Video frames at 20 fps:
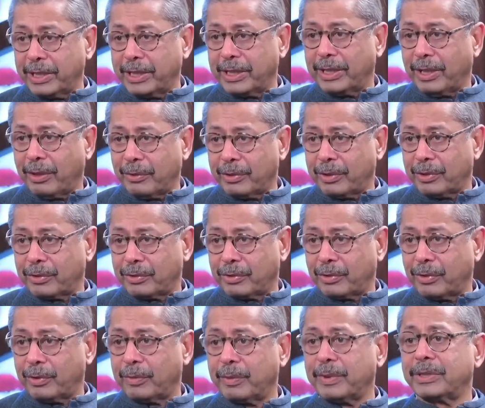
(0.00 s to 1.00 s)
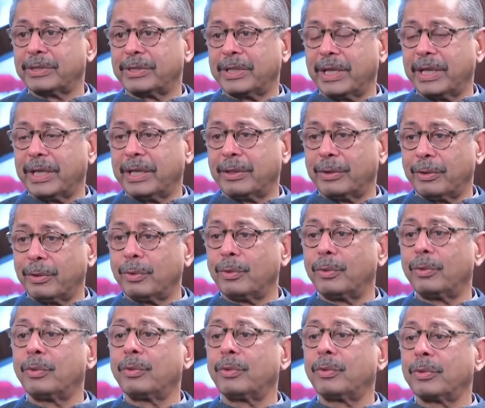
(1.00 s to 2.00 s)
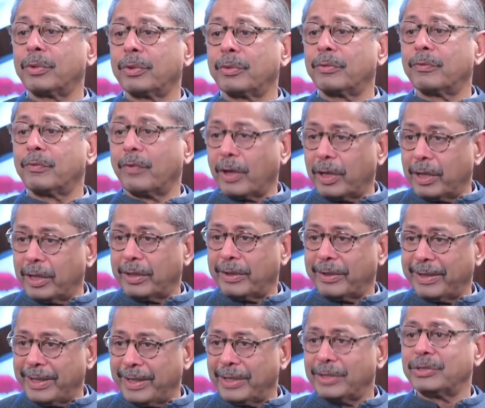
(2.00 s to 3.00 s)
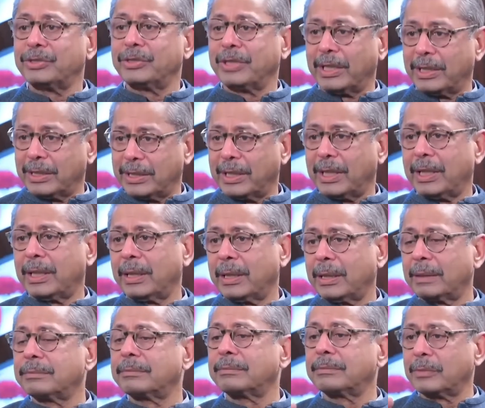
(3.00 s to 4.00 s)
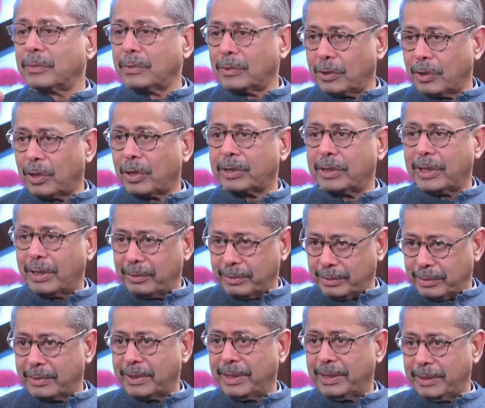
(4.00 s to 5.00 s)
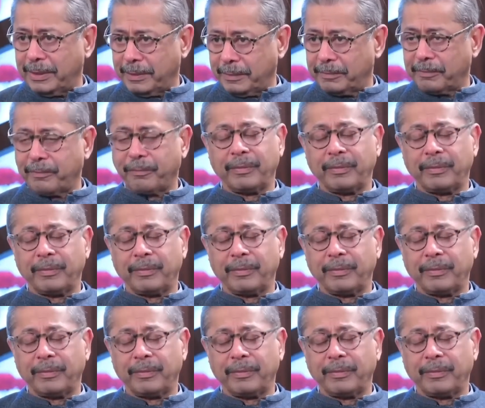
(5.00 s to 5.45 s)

it down your throat, we are saying do voluntary janta lockdown, right? right?